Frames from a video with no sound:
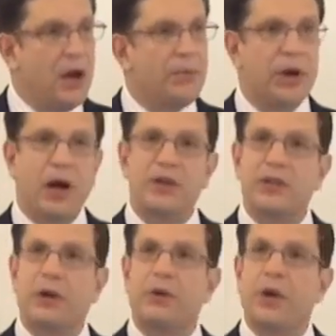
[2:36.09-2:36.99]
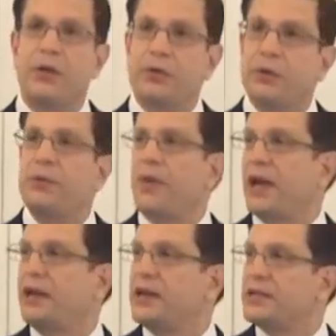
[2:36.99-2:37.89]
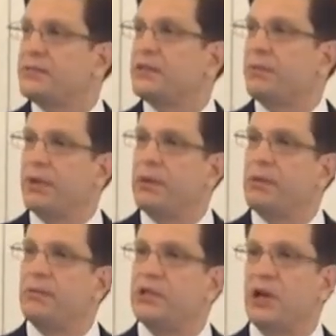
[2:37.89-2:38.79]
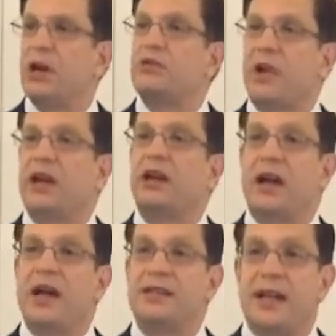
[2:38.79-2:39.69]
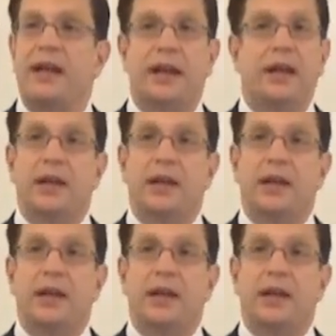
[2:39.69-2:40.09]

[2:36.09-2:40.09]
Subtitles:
but also through the mechanisms of the premium we charge, recognize that